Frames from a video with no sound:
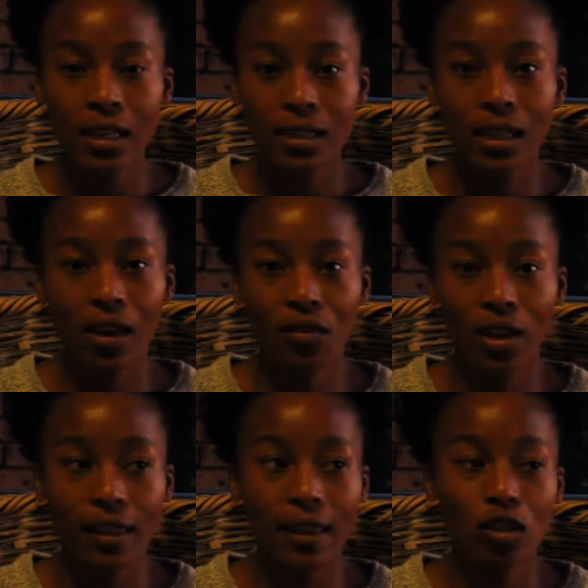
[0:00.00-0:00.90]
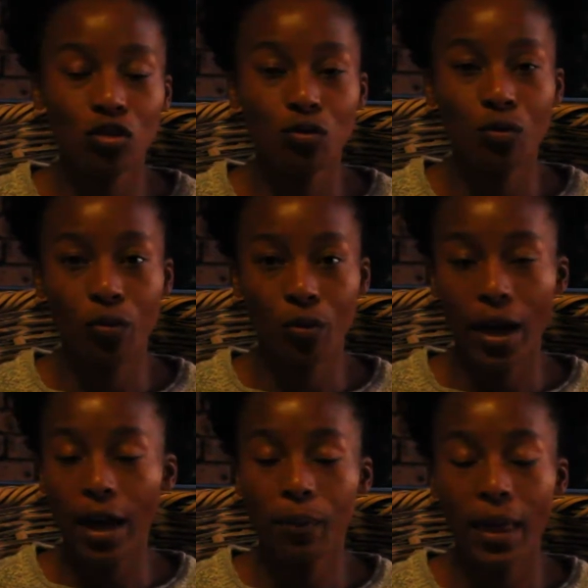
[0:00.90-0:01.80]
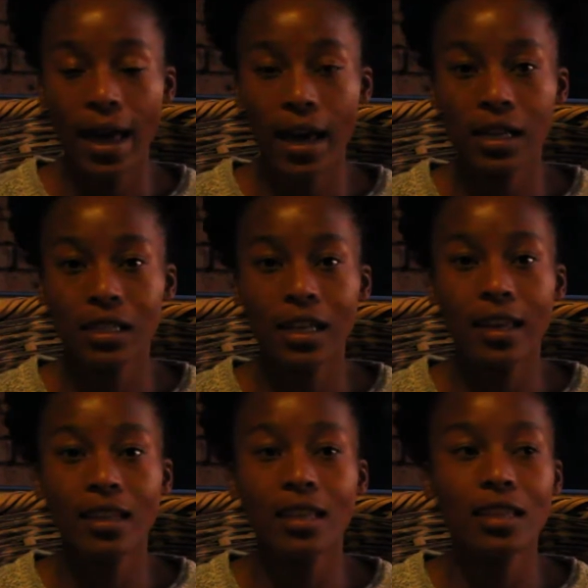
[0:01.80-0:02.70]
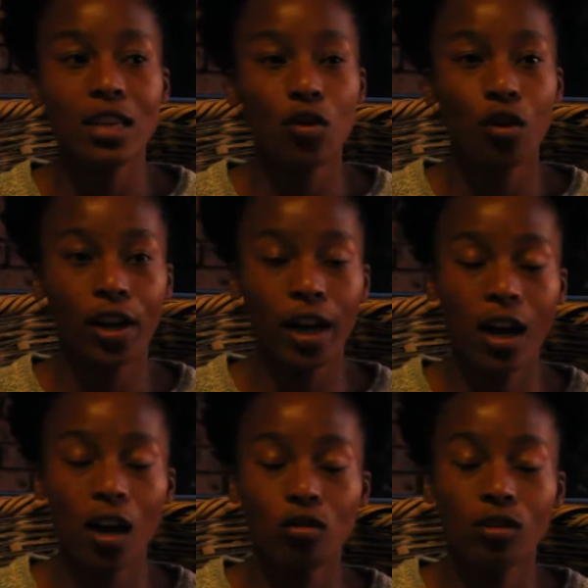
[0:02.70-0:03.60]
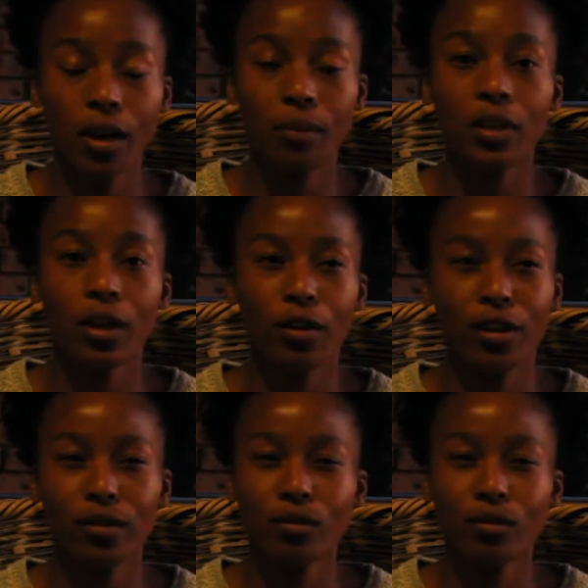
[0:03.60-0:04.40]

saving that you've had, and then they're going to count they're going to